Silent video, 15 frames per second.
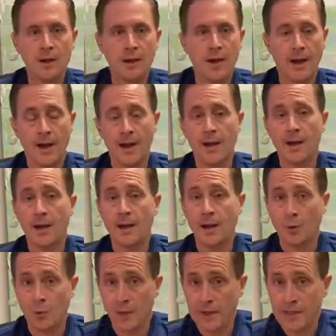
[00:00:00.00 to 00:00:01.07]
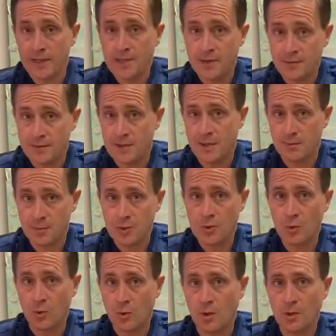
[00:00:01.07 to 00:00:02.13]
a rinse of some
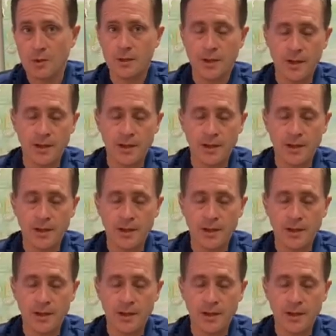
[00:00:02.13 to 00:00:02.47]
sort.